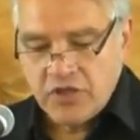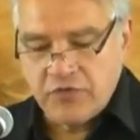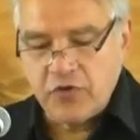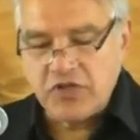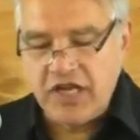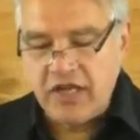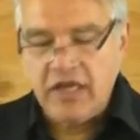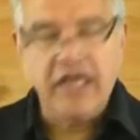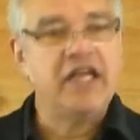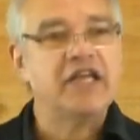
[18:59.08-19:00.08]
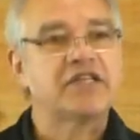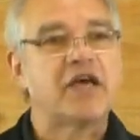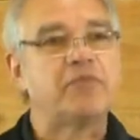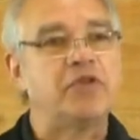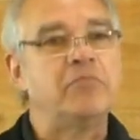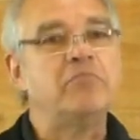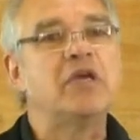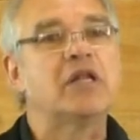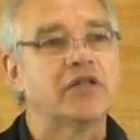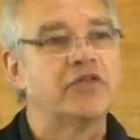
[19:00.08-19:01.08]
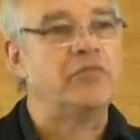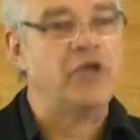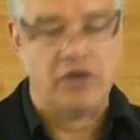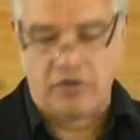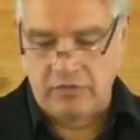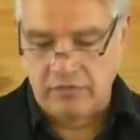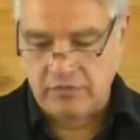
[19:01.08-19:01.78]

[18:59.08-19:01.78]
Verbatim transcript: So, first, he, he gets up in the middle of the meal.